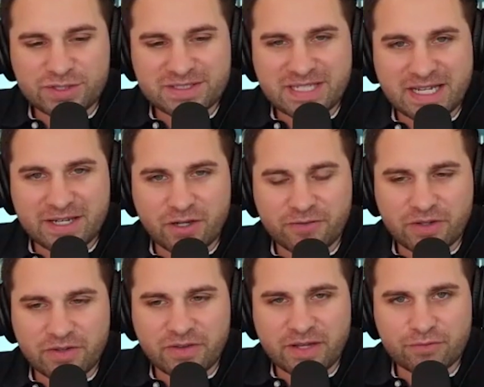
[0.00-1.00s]
tie off
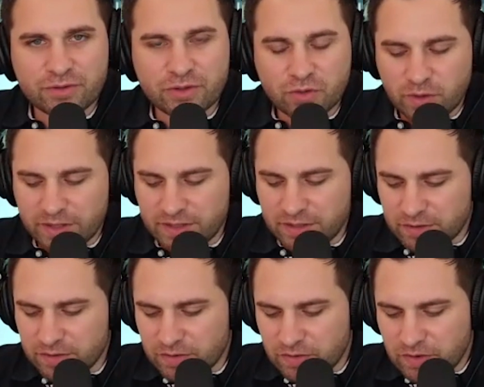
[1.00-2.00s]
that real quick
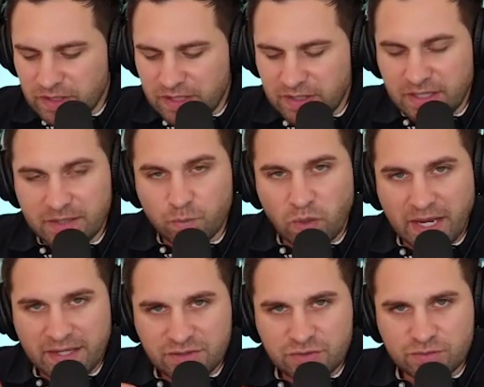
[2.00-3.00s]
here it, and
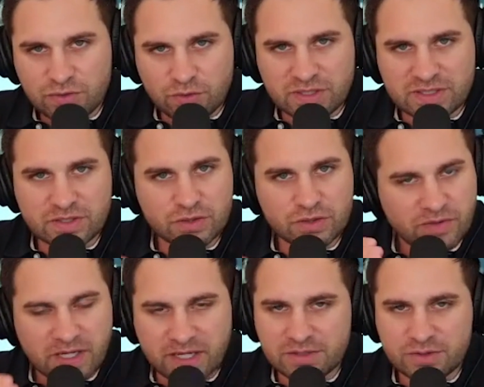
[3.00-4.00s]
as you do this, you've
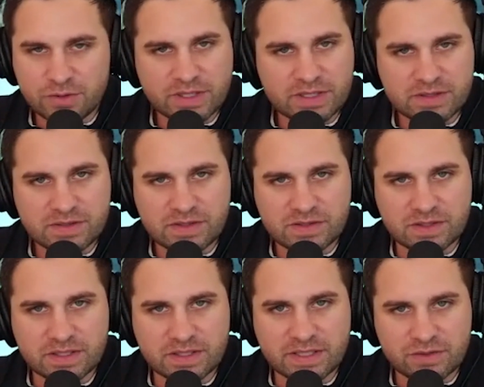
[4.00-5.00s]
got to do it consistently.